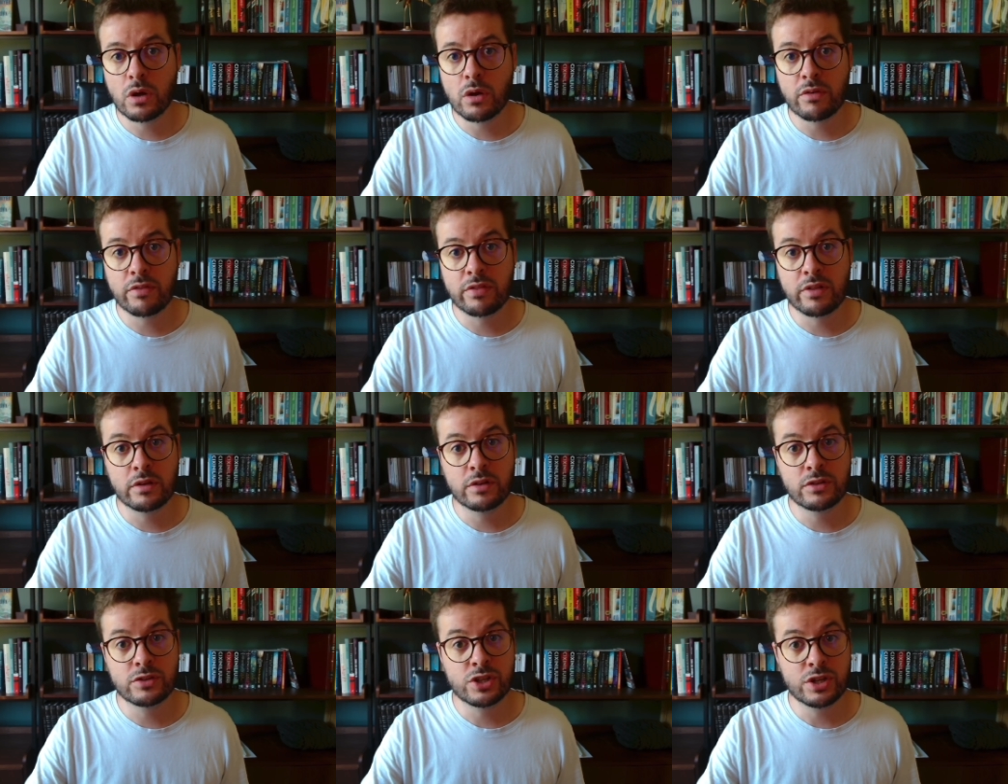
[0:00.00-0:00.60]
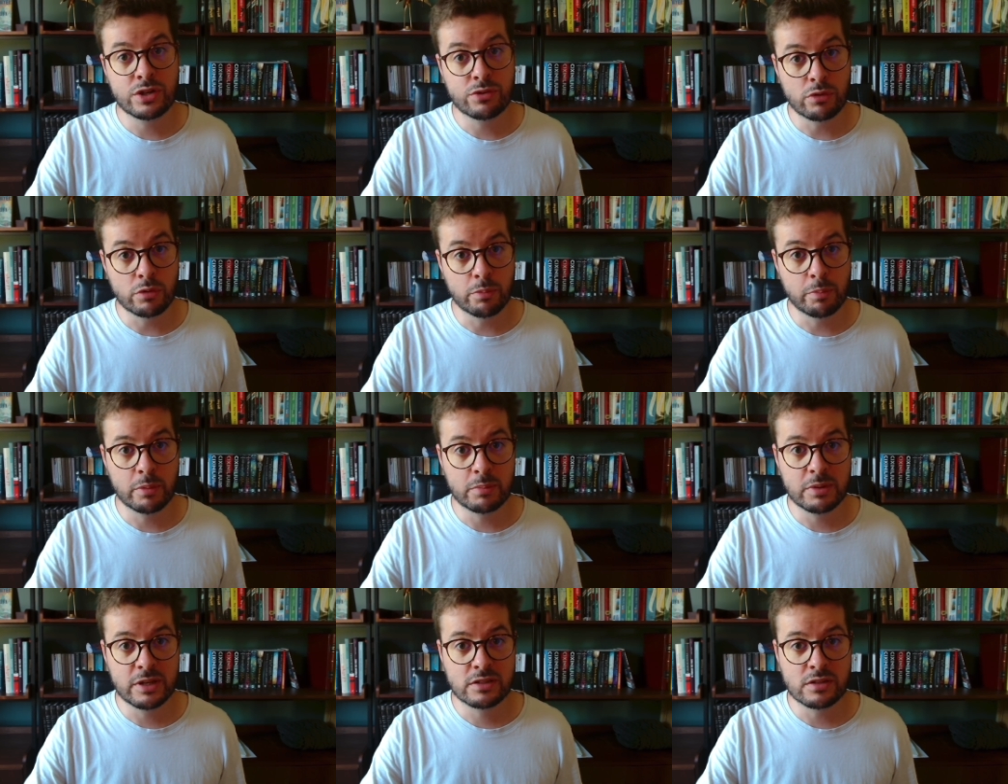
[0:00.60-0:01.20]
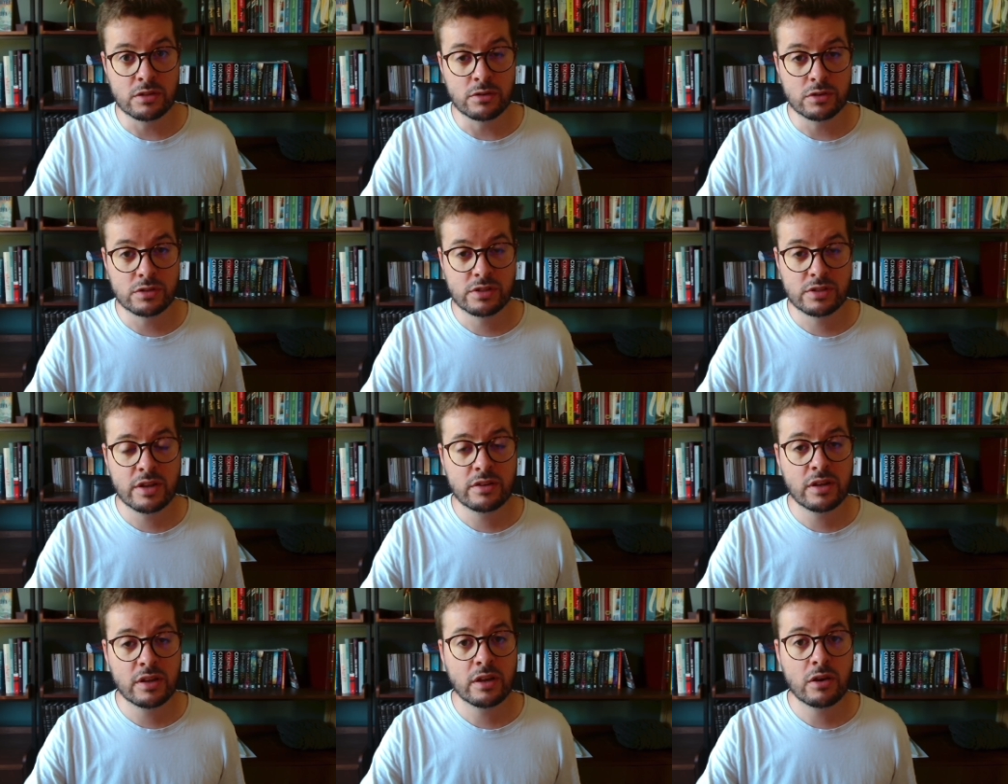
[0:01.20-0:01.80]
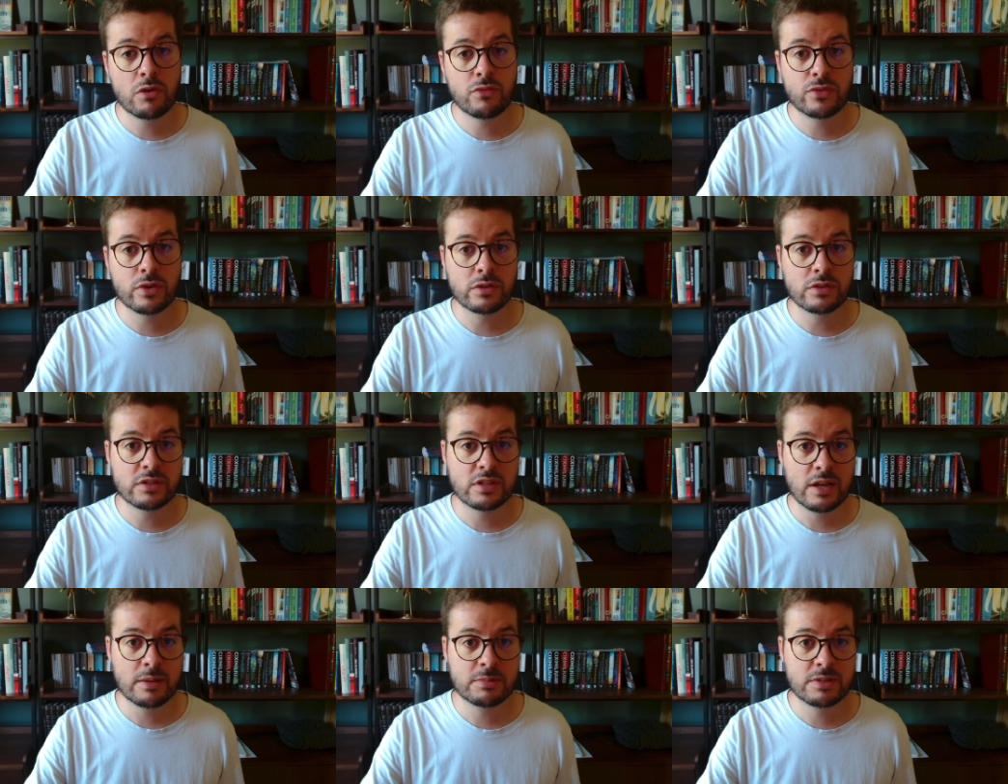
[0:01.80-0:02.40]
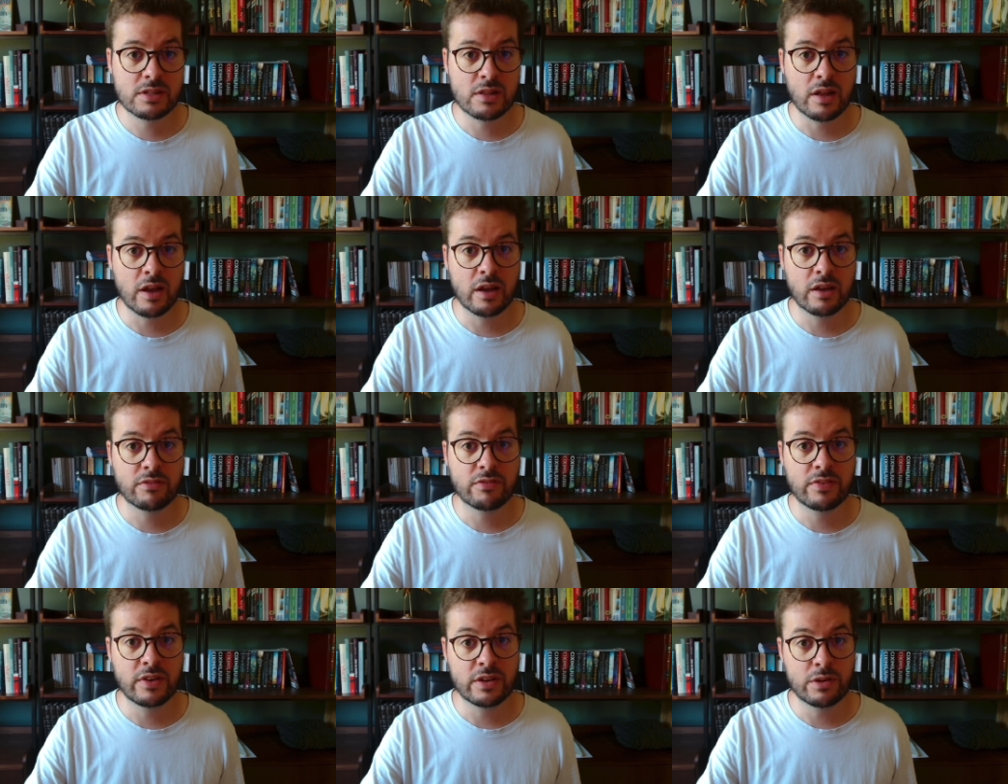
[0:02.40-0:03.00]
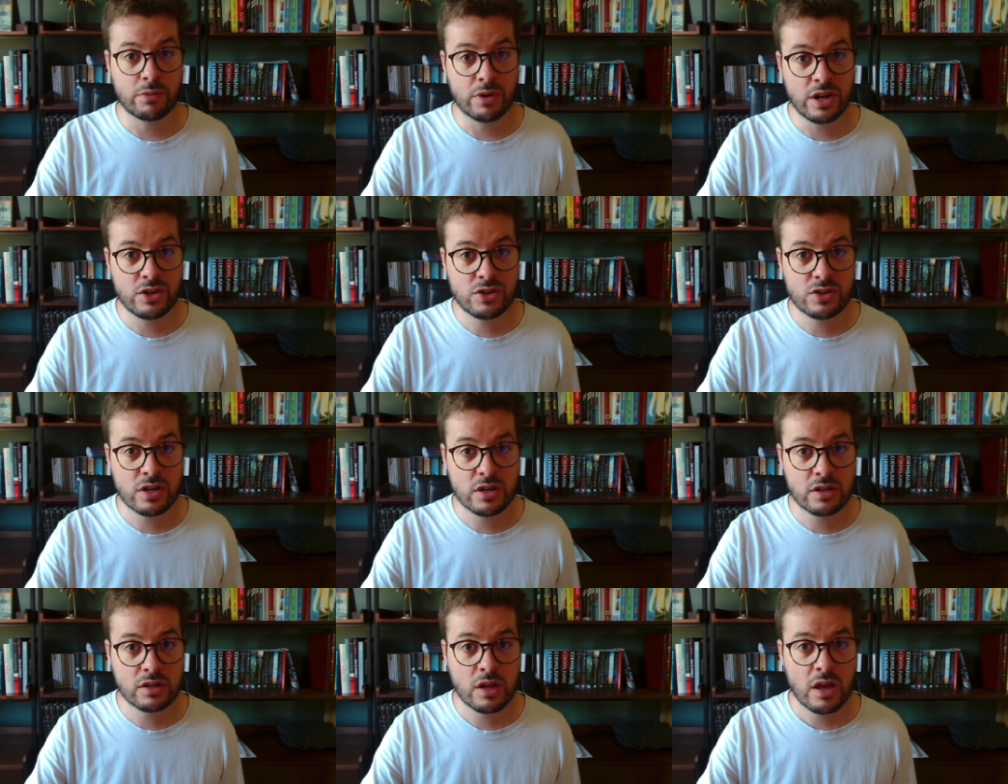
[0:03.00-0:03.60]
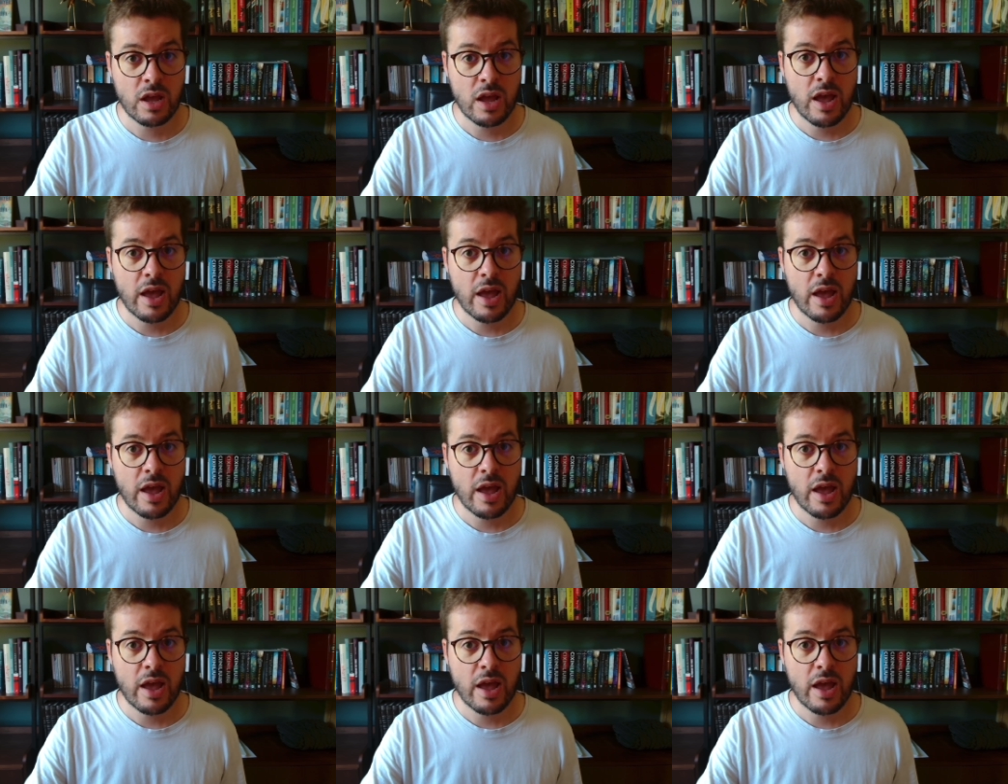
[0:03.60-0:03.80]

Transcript: of the general public's understanding of concepts like federation,